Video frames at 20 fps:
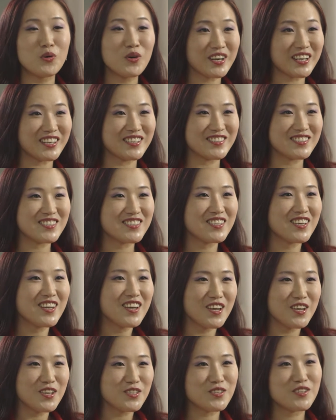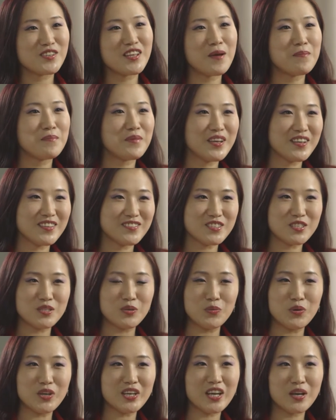organs. So that means
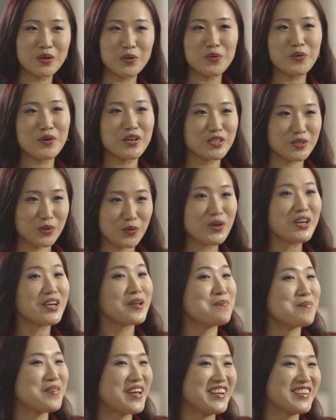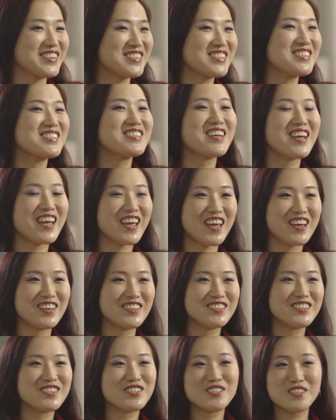we can create organ banks
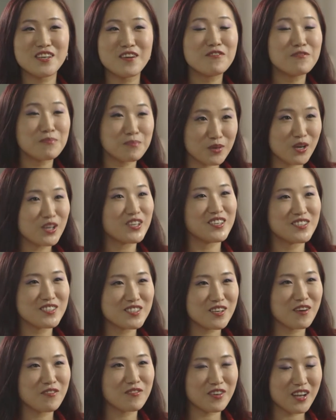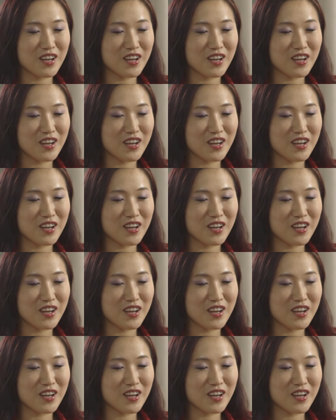and save millions of